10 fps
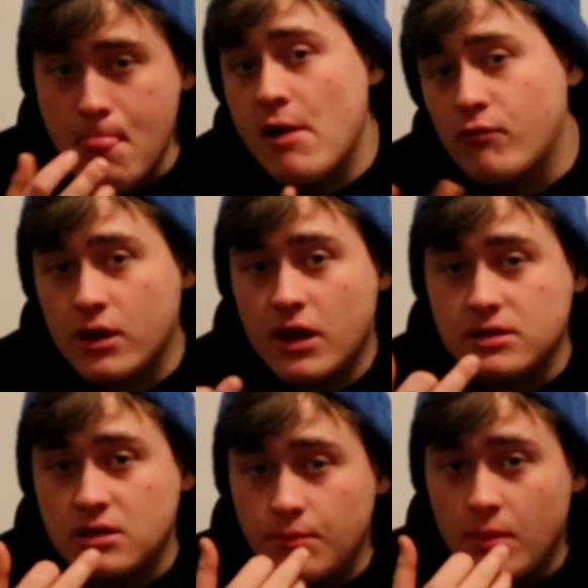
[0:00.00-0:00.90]
Everyone
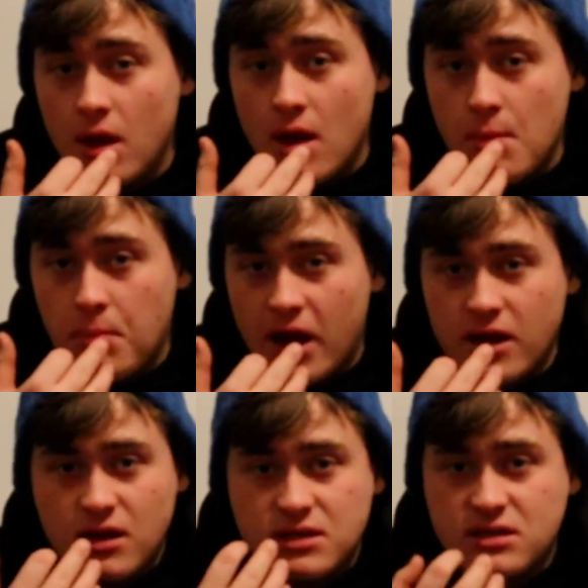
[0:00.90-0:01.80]
gets them, but I
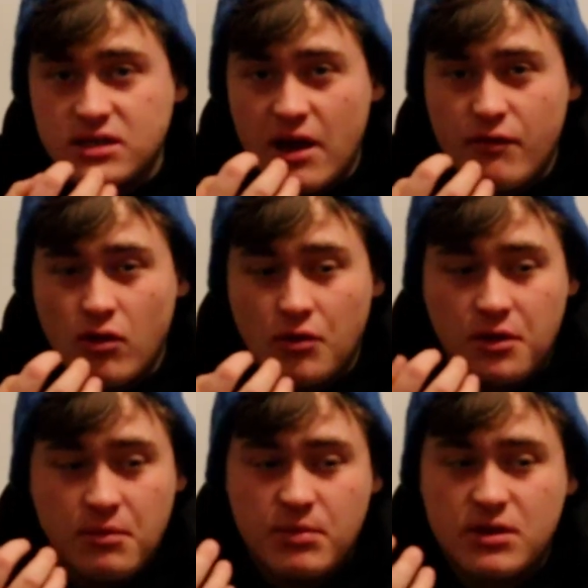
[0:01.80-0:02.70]
had several.
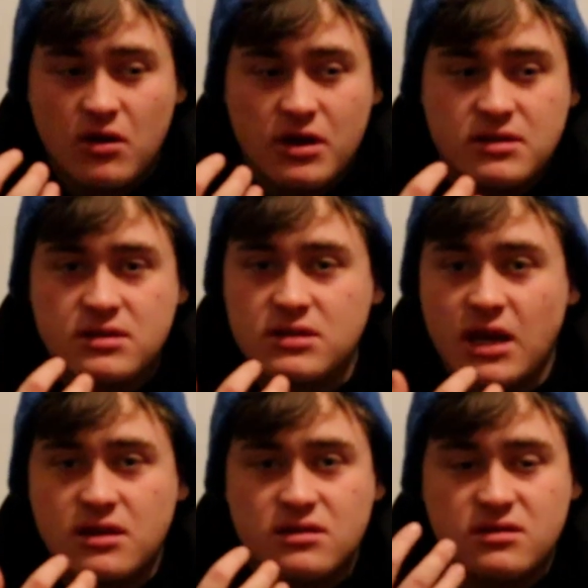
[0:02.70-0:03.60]
You may be talking
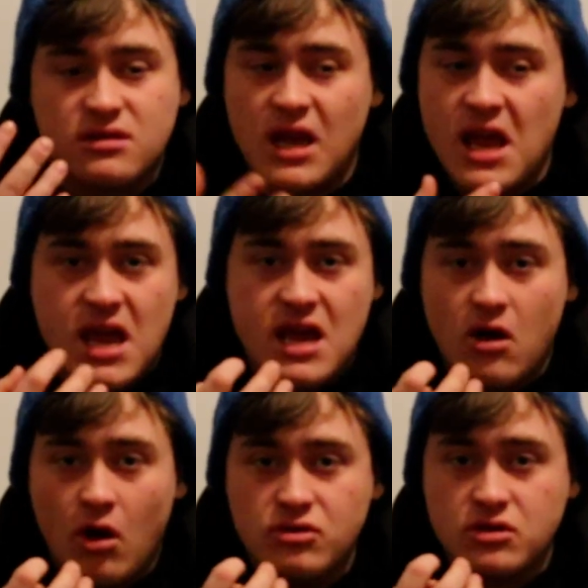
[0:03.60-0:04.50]
6 to
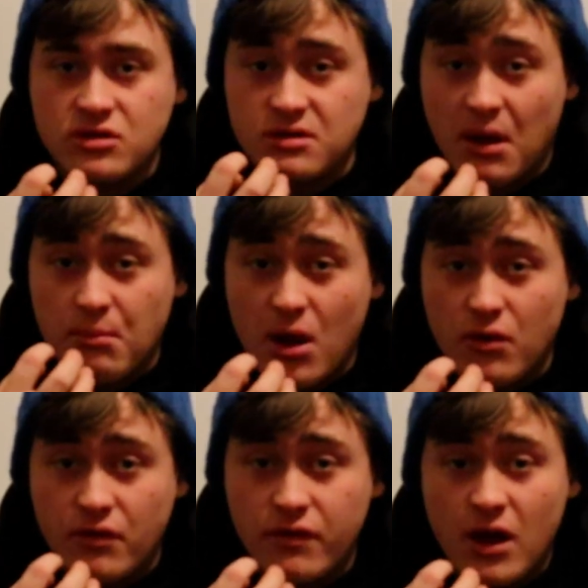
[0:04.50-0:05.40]
8 ulcers in my
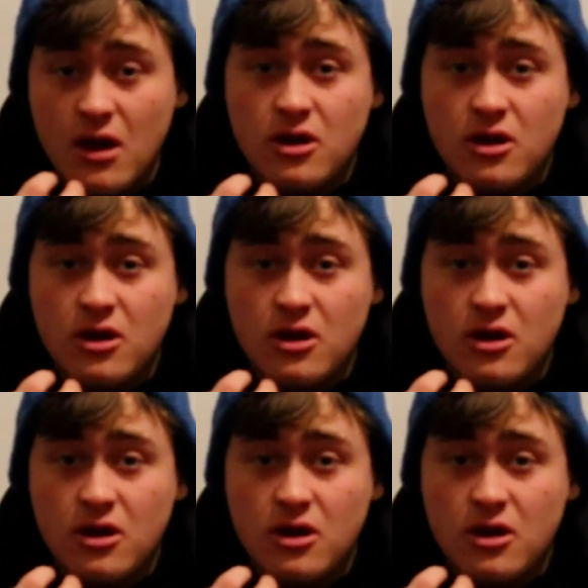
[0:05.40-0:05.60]
mouth.